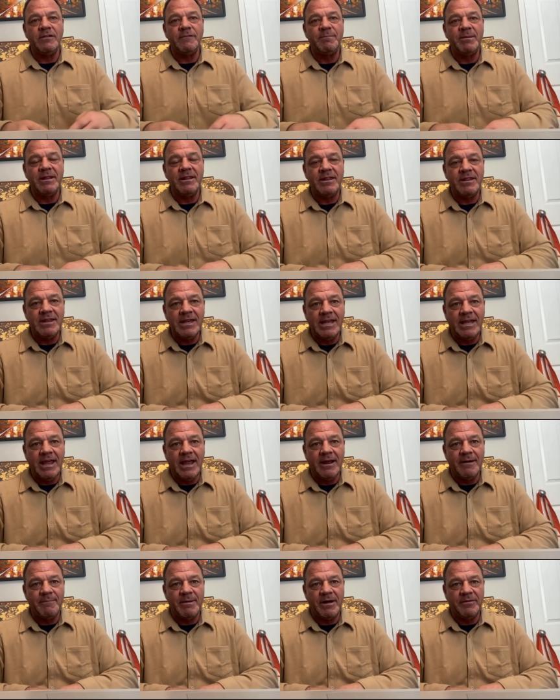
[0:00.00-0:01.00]
You've been
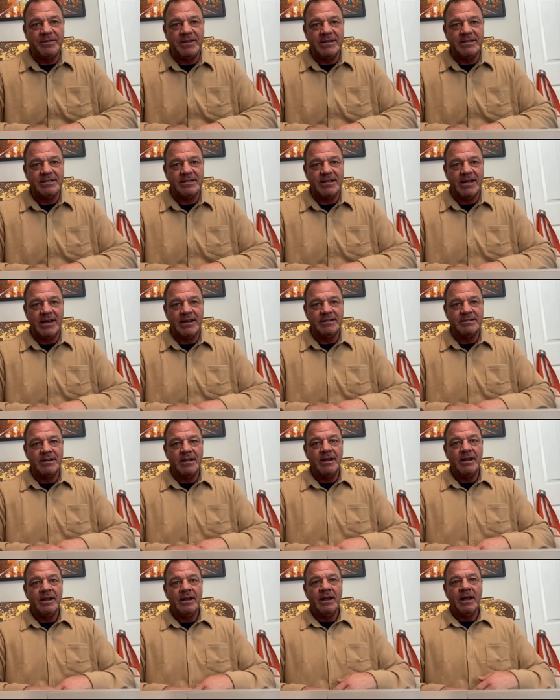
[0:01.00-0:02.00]
thinking about these things